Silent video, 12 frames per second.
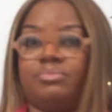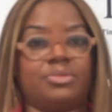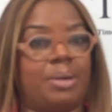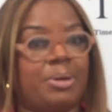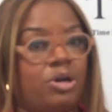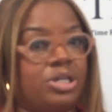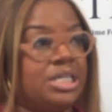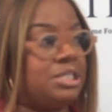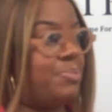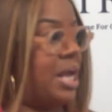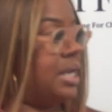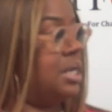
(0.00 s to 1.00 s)
I'm going to go to
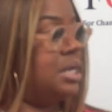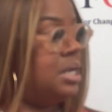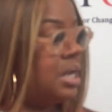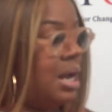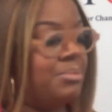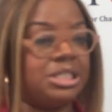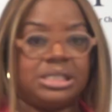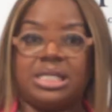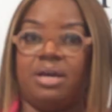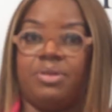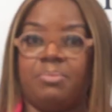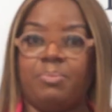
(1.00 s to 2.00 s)
this bank. I'm going to just
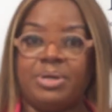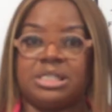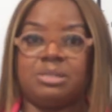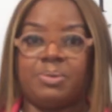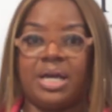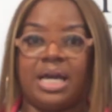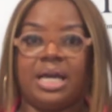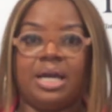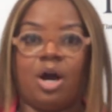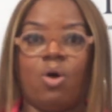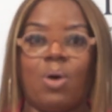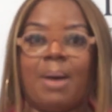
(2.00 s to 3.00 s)
give them a business plan.
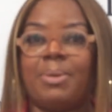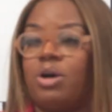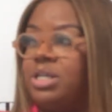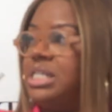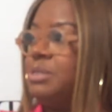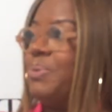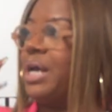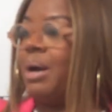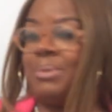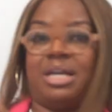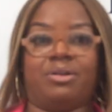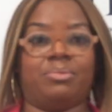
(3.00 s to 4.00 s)
Oh, I'm going to go to this bank.
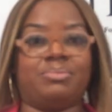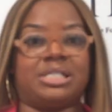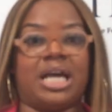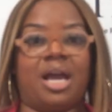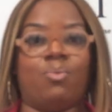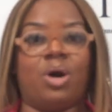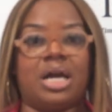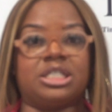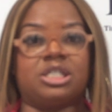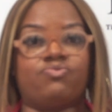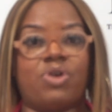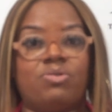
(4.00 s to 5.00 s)
I'm going to give them the same one I
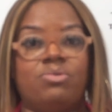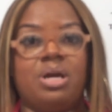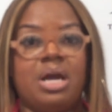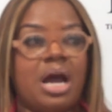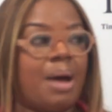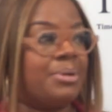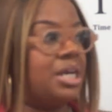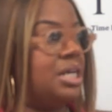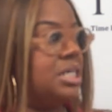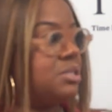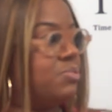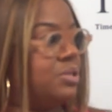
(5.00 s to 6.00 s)
just wrote. I'm going to
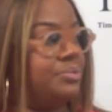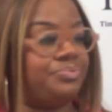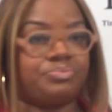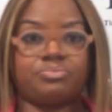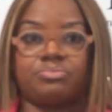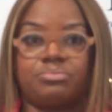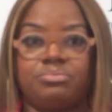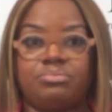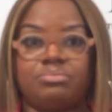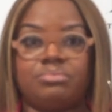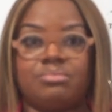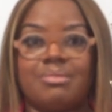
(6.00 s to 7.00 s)
get this one.
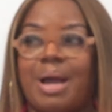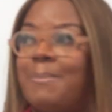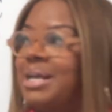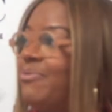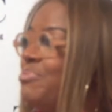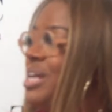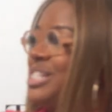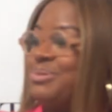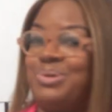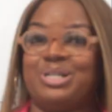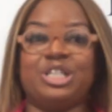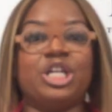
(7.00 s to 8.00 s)
I'm going to give them this
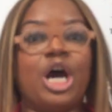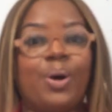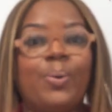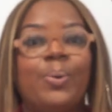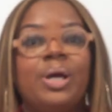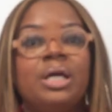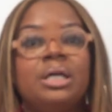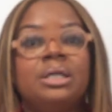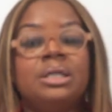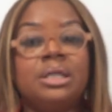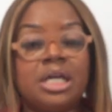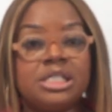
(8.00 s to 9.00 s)
one. No.
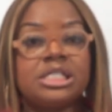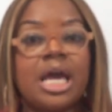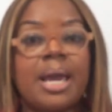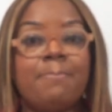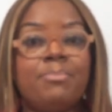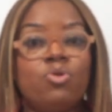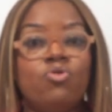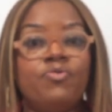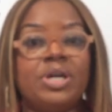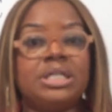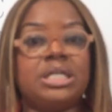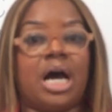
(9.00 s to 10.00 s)
It's a
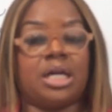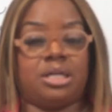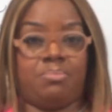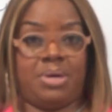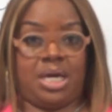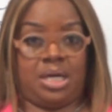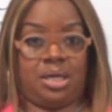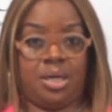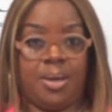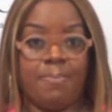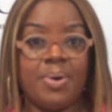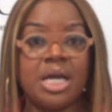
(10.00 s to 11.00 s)
moving document
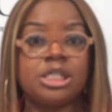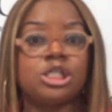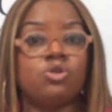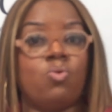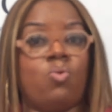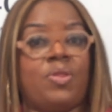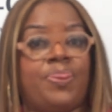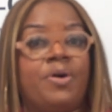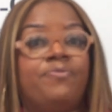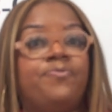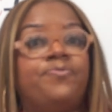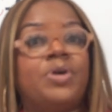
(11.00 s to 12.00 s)
based on
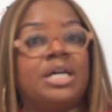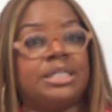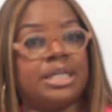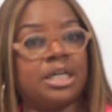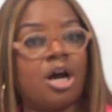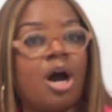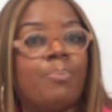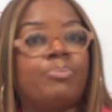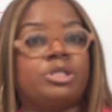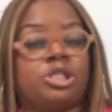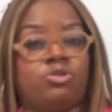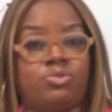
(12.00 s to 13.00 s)
the funding
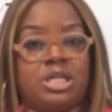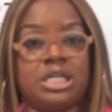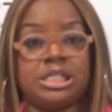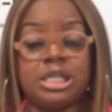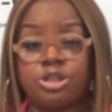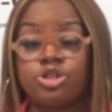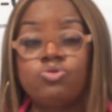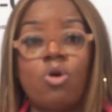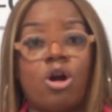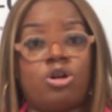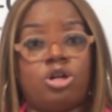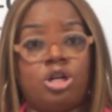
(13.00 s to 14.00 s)
opportunities that you
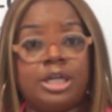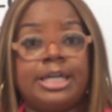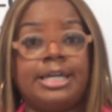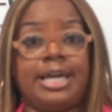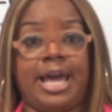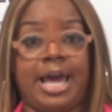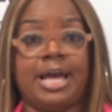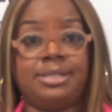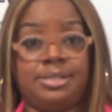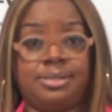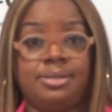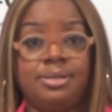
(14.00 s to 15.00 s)
are looking at.